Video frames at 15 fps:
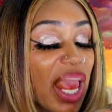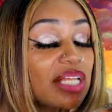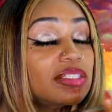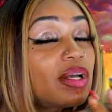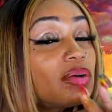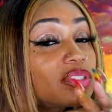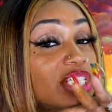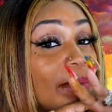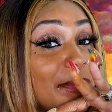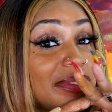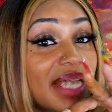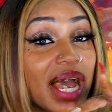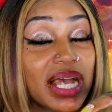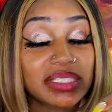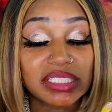Don't
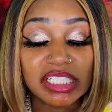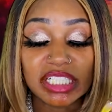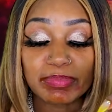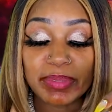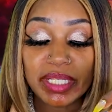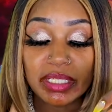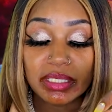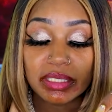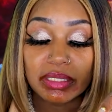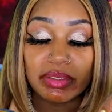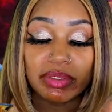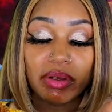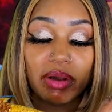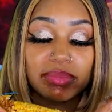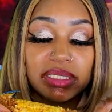jeopardize his peace.
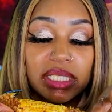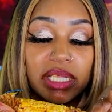You know what I'm